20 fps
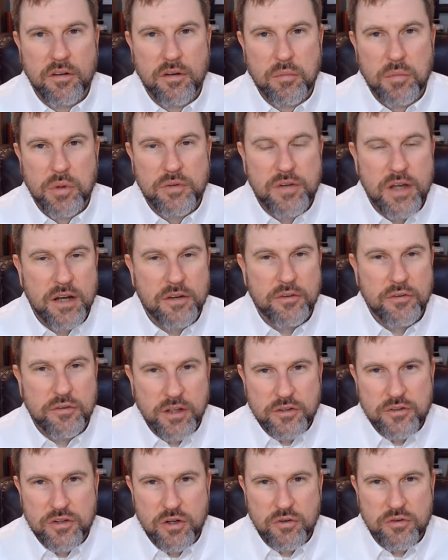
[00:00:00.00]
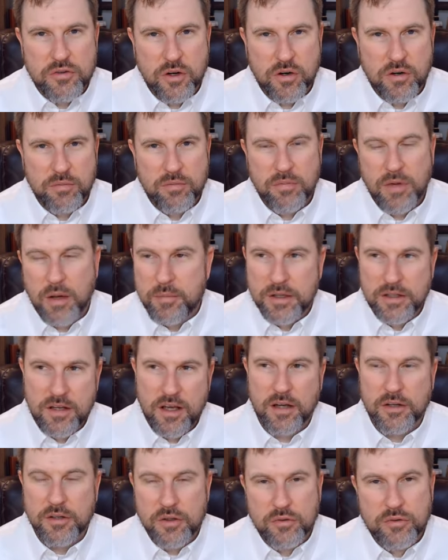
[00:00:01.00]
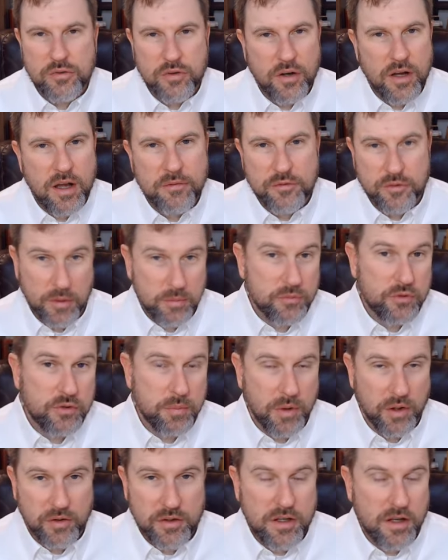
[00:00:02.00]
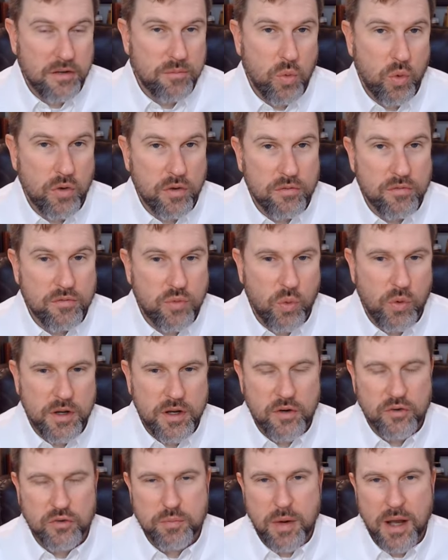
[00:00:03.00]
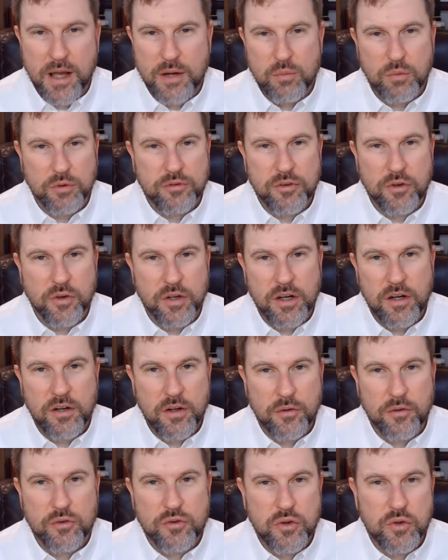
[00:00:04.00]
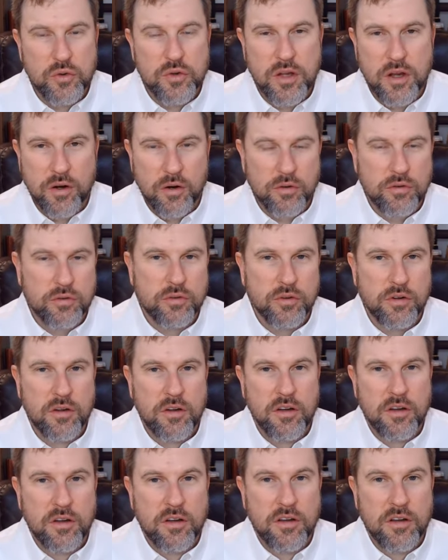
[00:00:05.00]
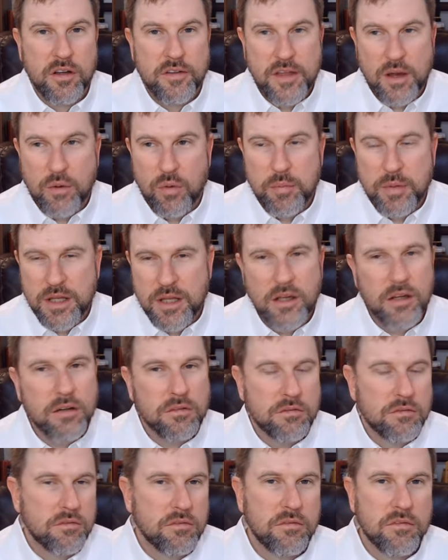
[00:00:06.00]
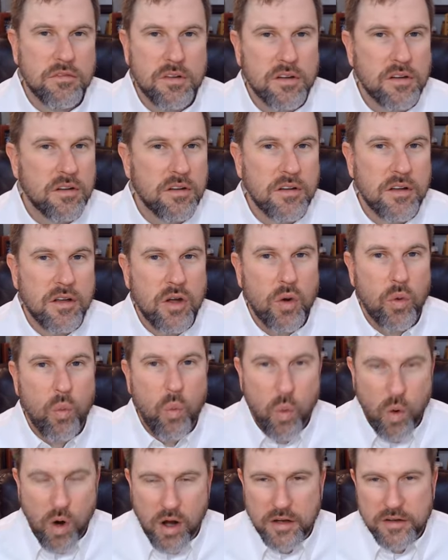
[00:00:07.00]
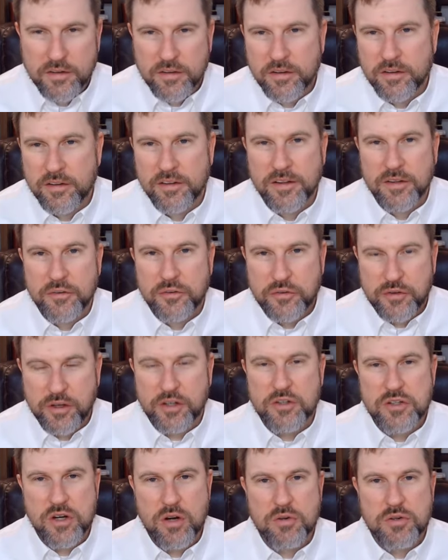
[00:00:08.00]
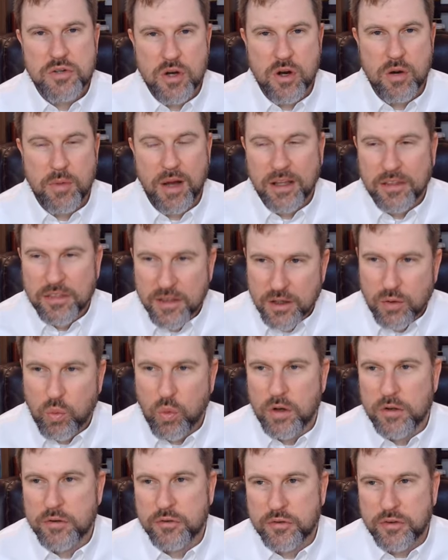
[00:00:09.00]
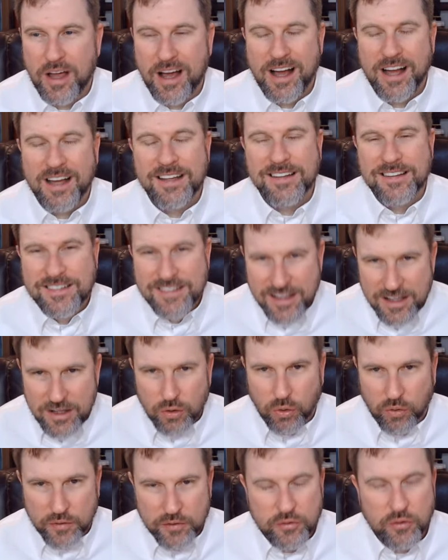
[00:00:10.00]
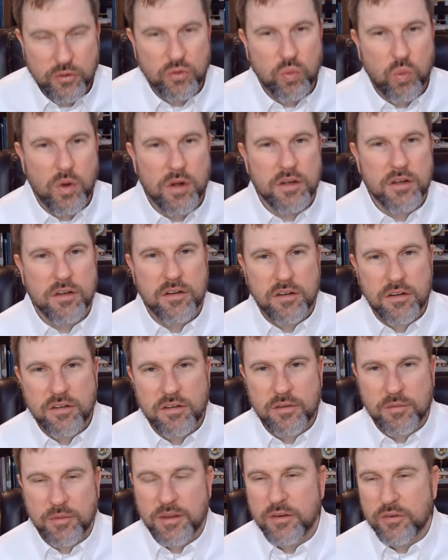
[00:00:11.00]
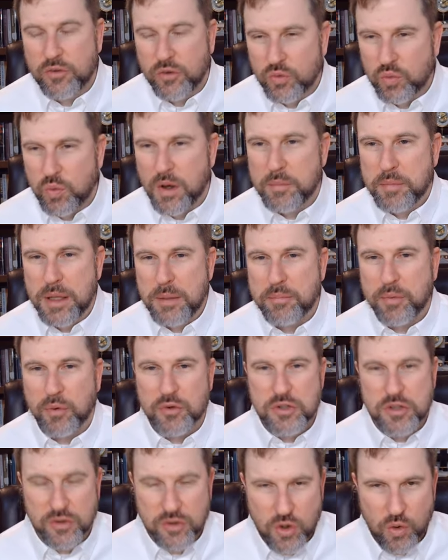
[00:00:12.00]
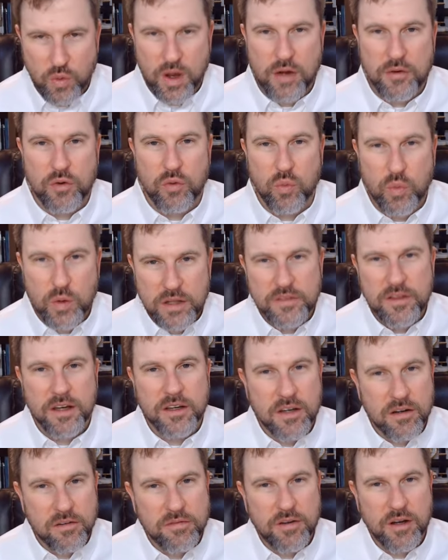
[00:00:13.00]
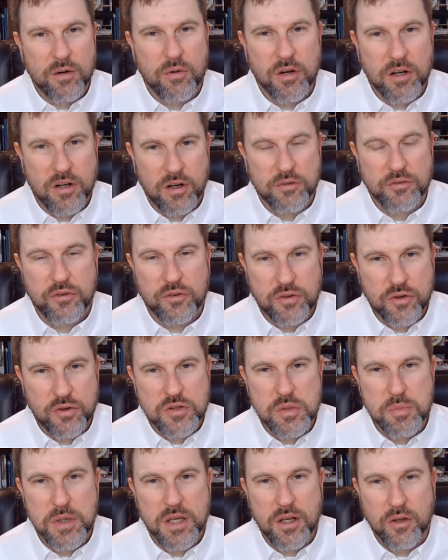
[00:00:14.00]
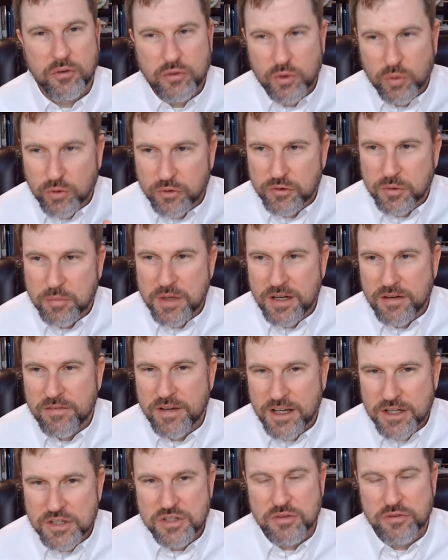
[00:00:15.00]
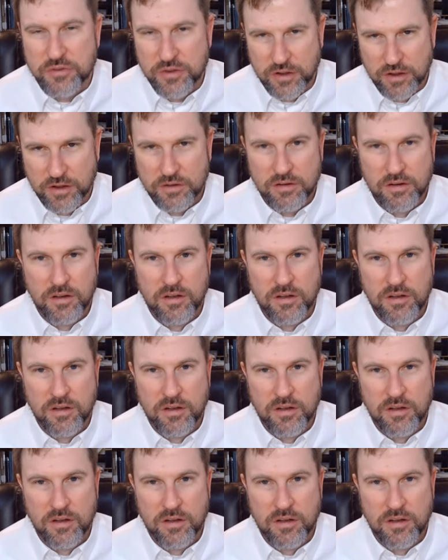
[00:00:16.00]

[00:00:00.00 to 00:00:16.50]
But if you had a 6-year term, I mean, yeah, you'd still have some stability. You have more than 4 years. Biden would still get another 2 years. And that would be it. 1 6-year term, I think, was ideal. This is why people should go out and read that Confederate Constitution, because there were some innovations in it,